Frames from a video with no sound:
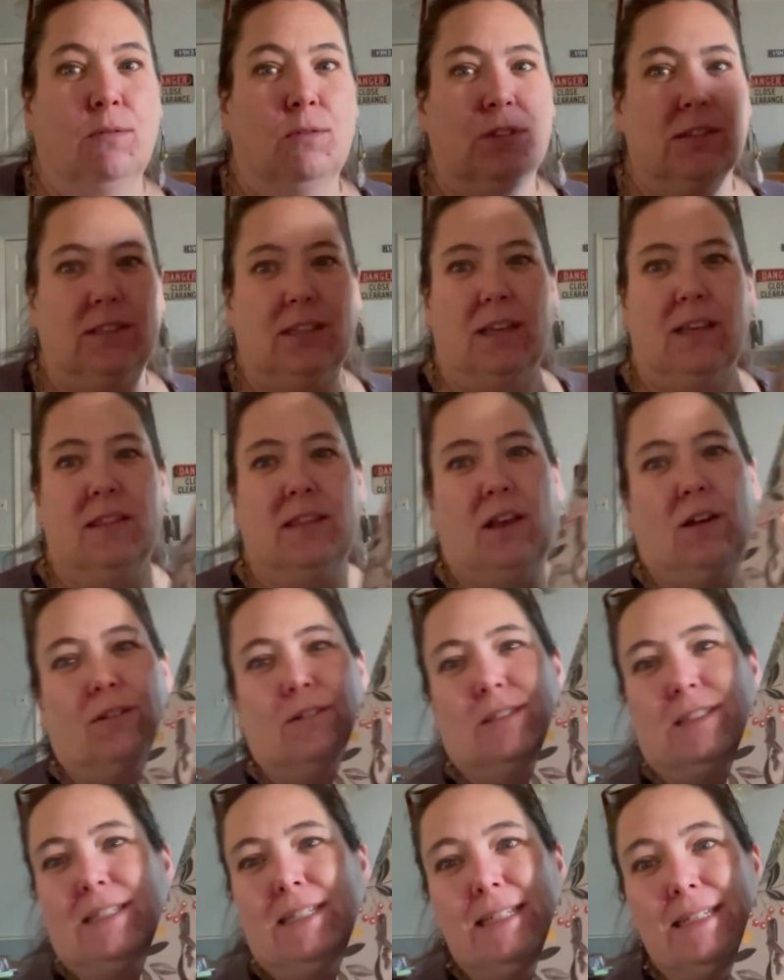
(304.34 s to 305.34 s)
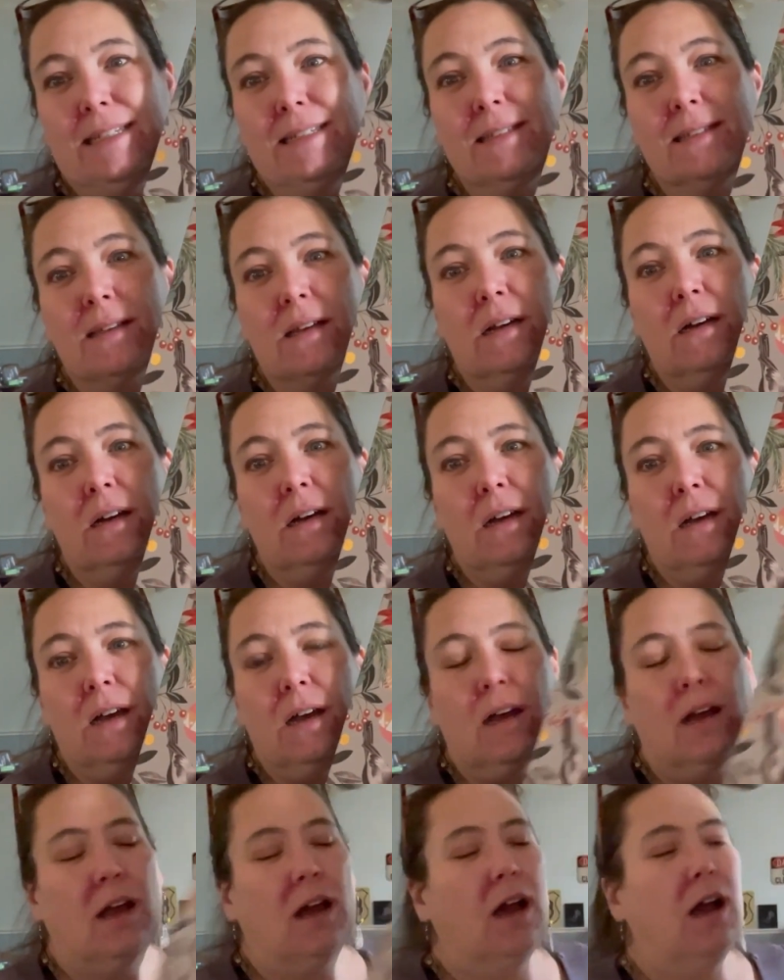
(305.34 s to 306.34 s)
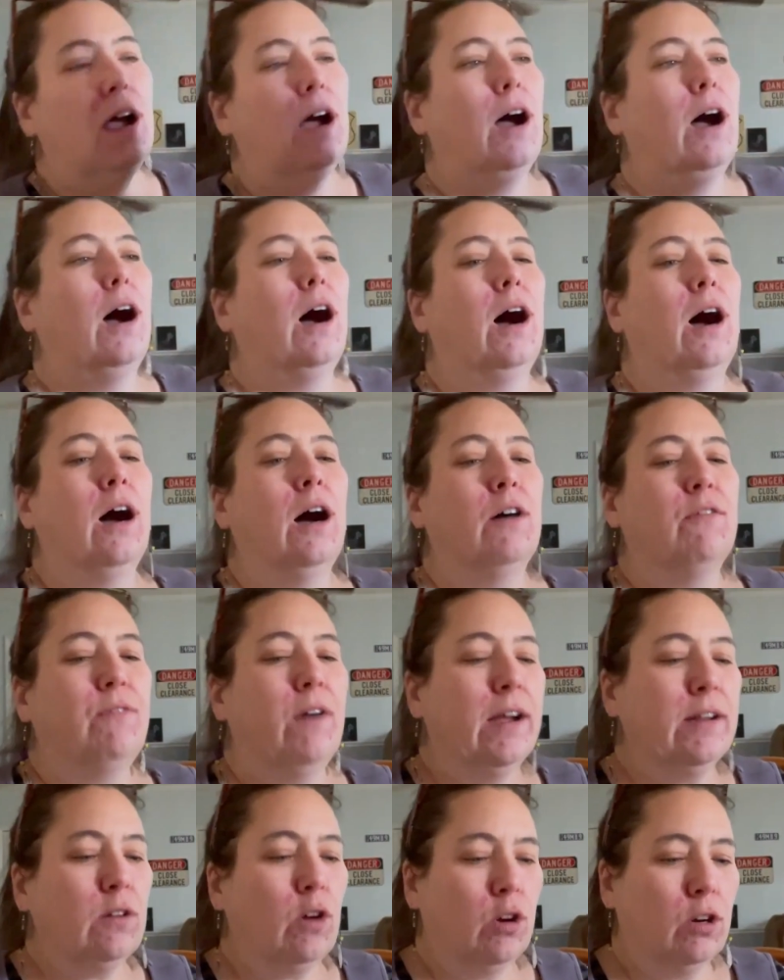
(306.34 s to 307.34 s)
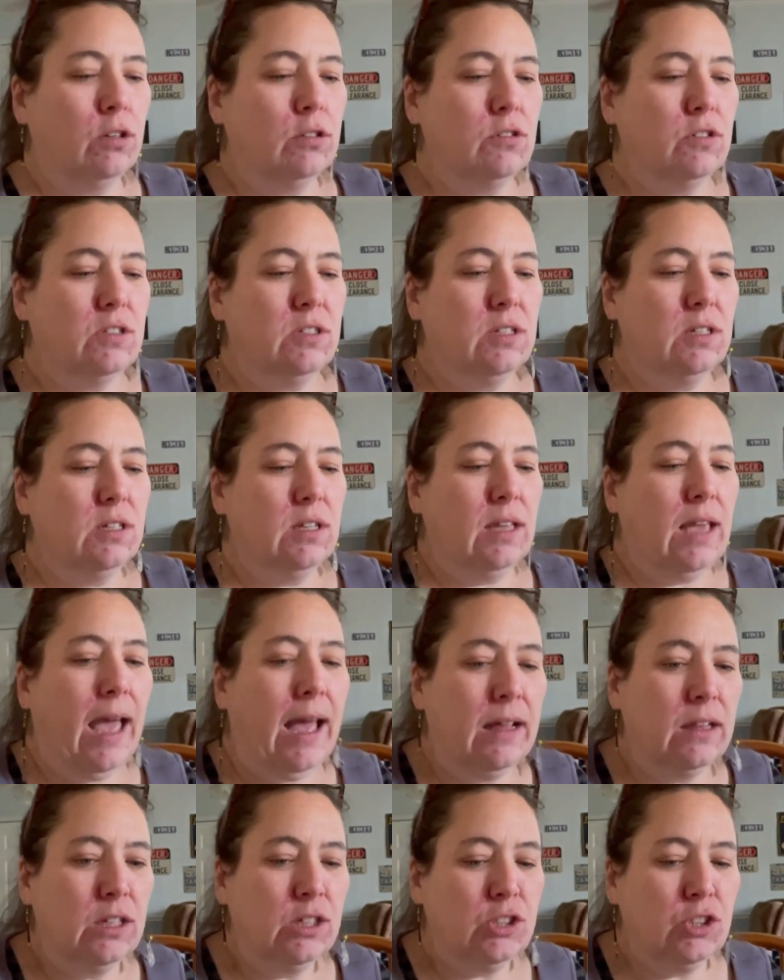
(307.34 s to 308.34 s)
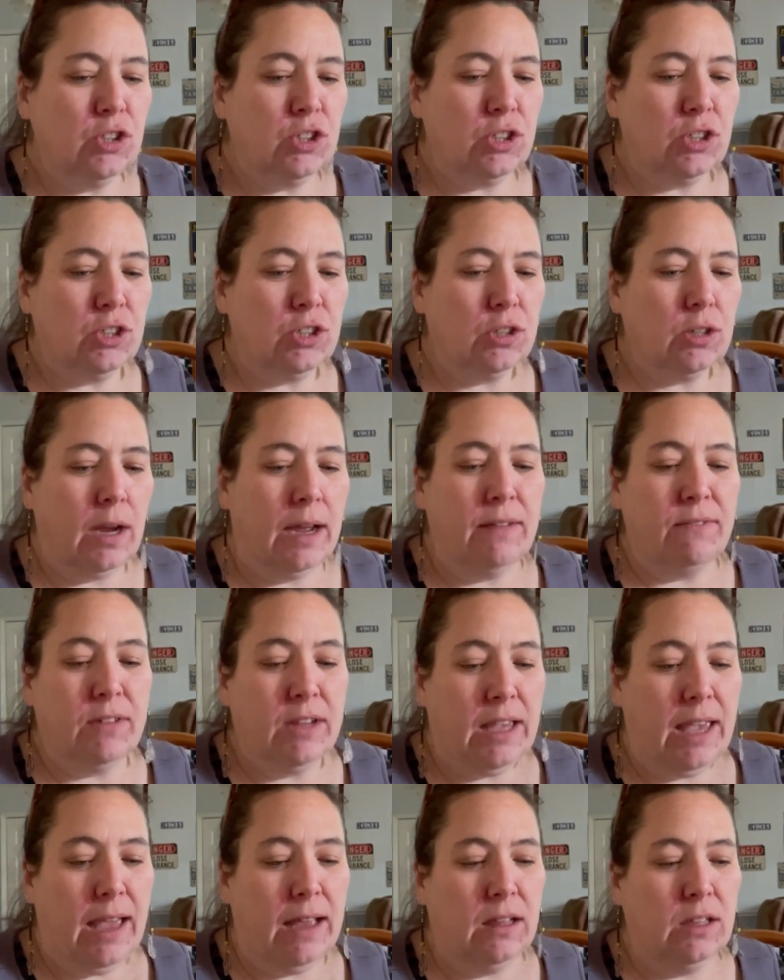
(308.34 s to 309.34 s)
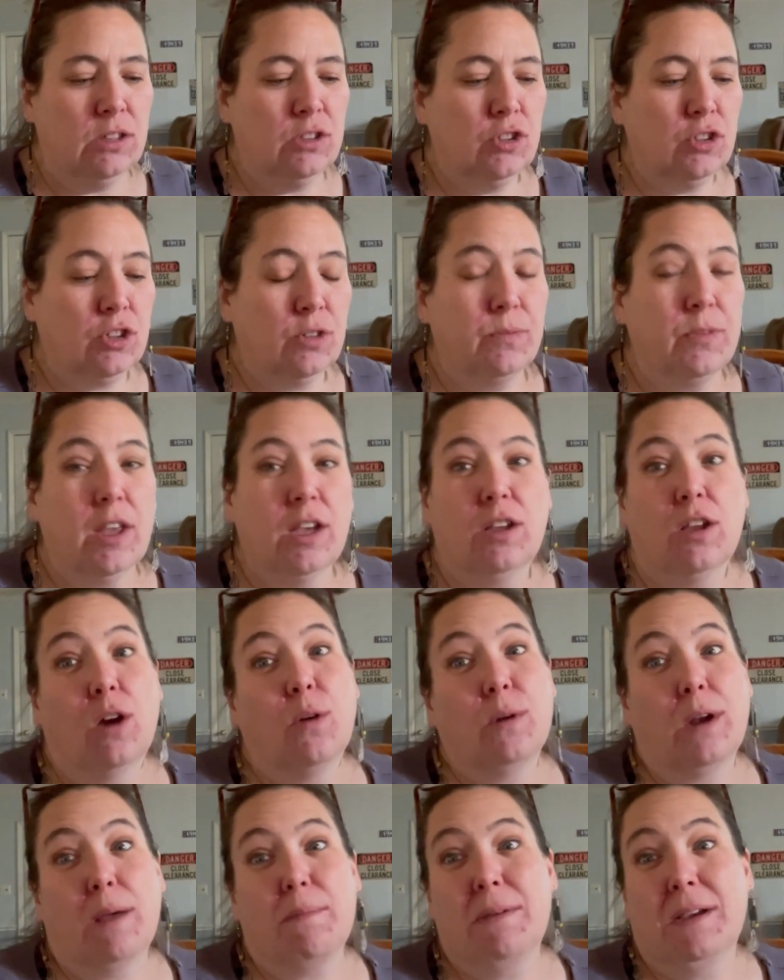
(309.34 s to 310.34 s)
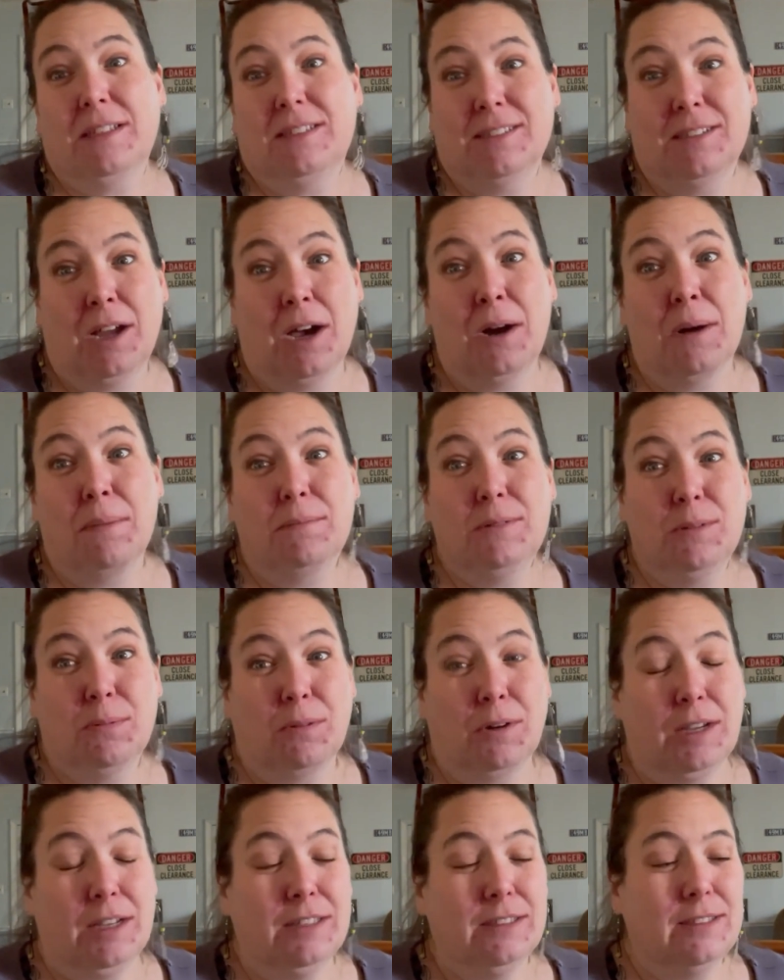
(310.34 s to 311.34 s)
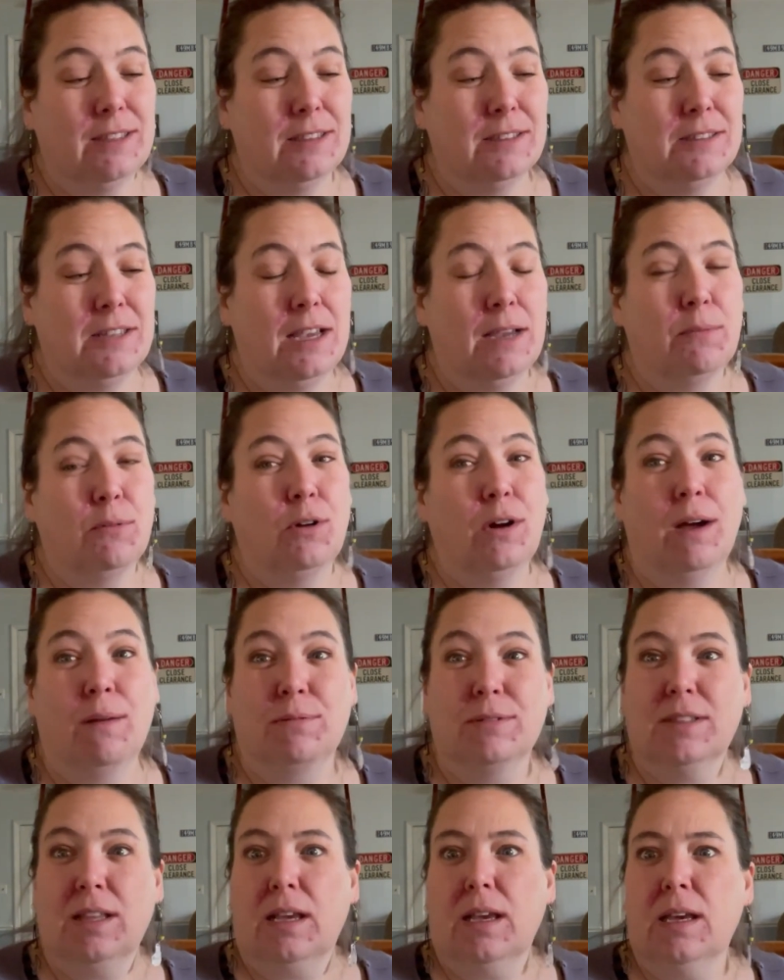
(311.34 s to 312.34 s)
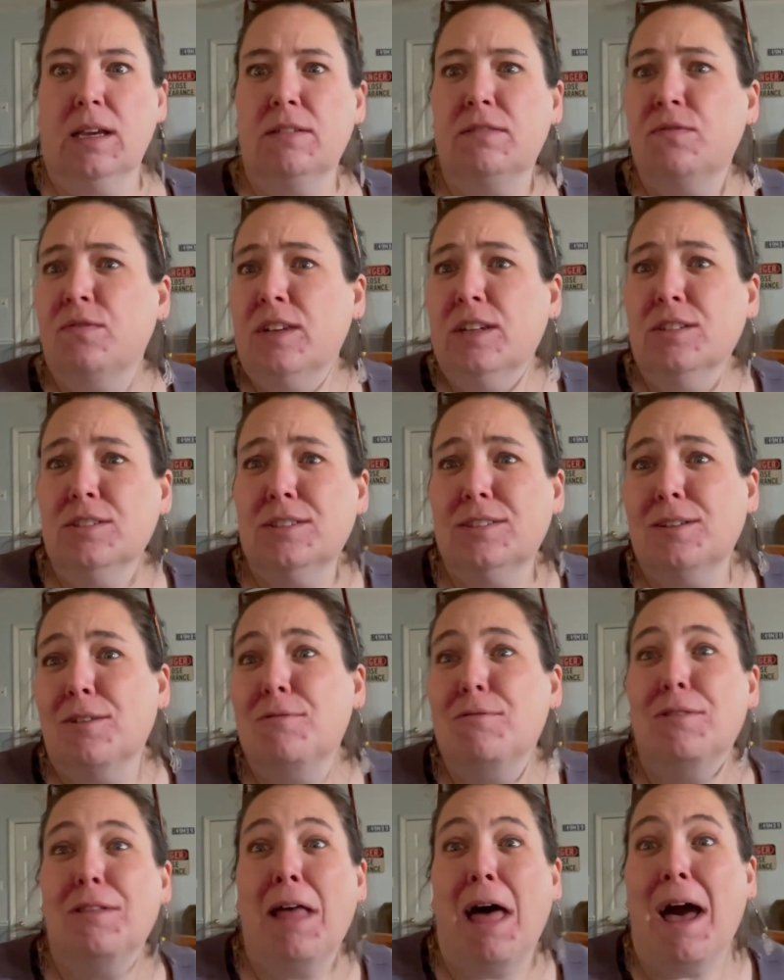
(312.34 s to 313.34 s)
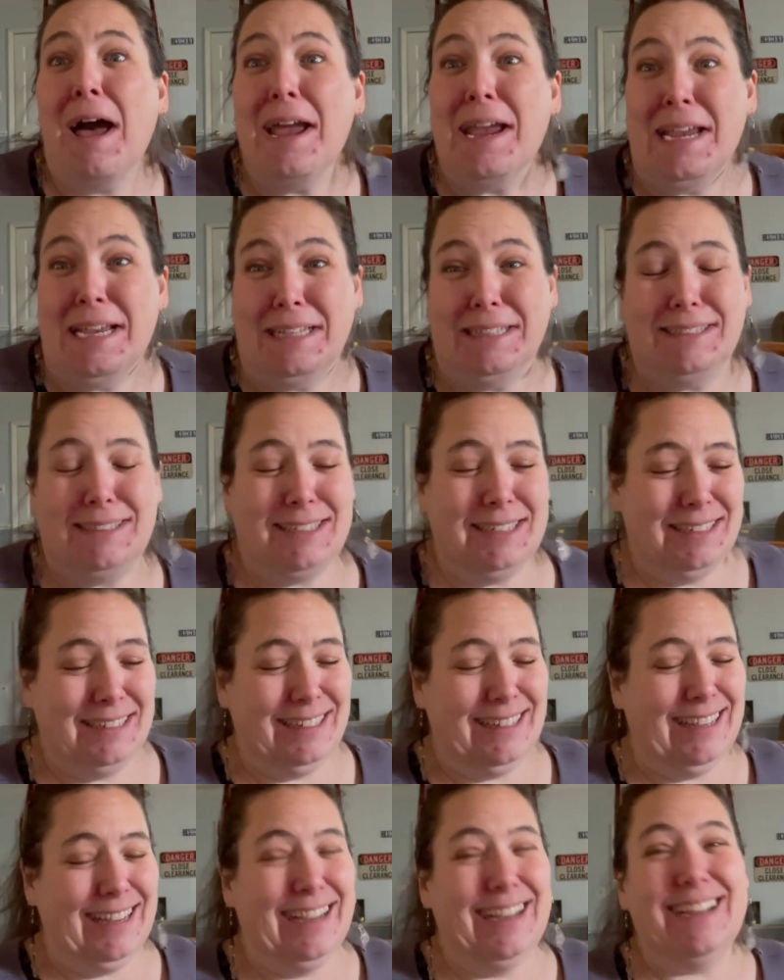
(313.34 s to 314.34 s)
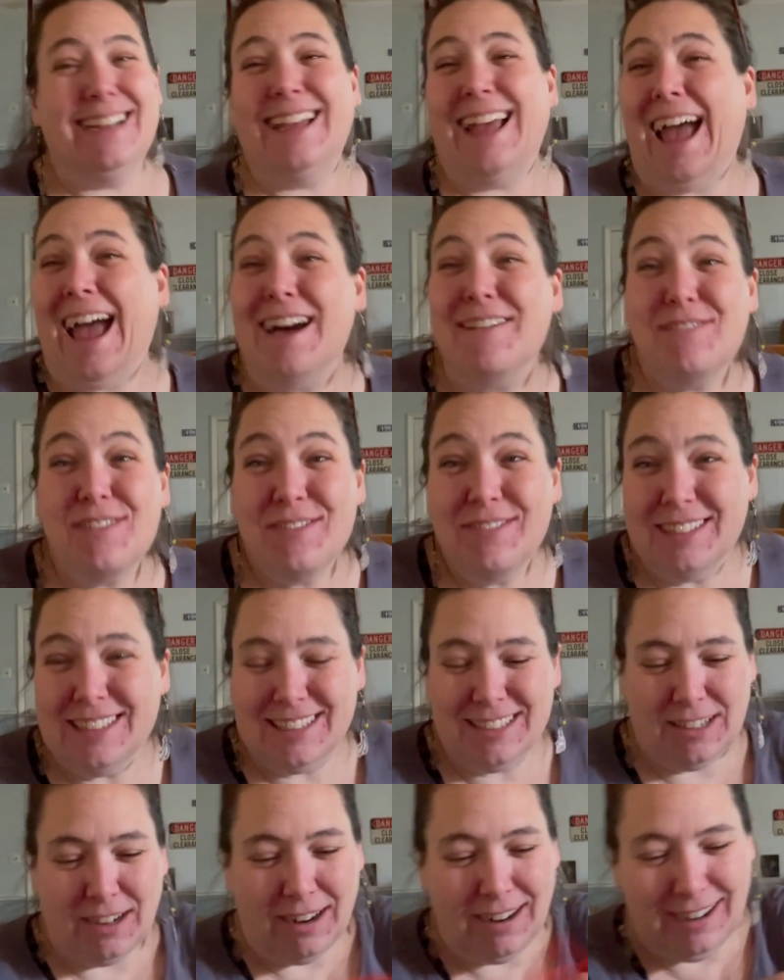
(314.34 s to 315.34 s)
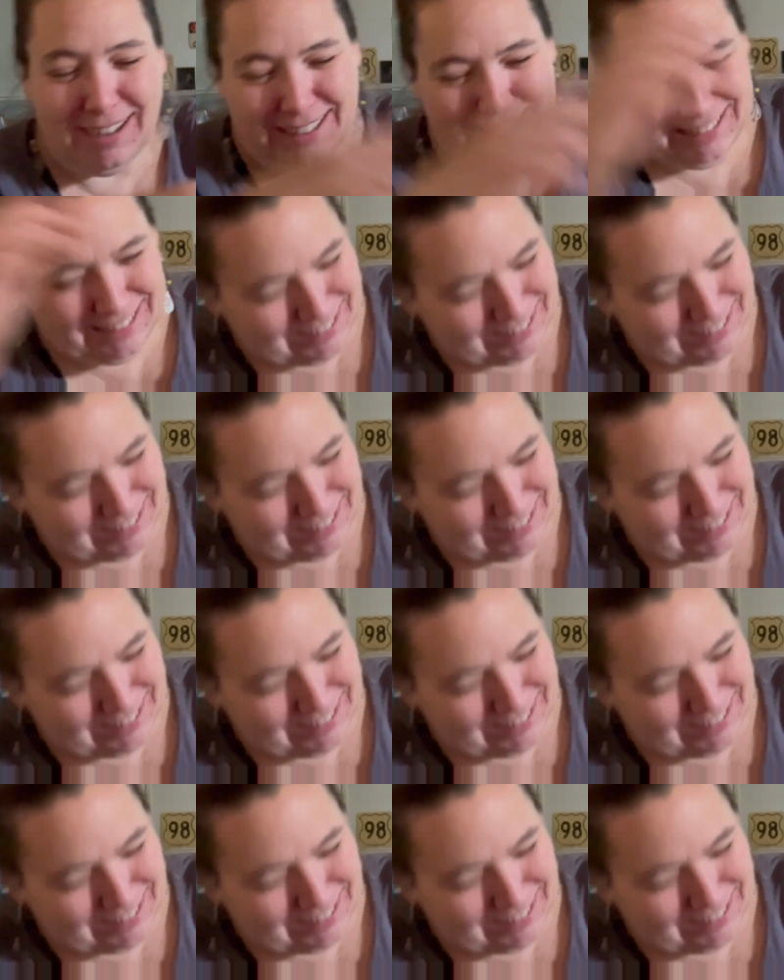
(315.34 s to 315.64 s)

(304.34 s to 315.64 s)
once again, the Arteza fine art calendar, advent calendar. Y'all, when I picked it up to bring it to the table, I was like, it feels so light. Half of it's gone.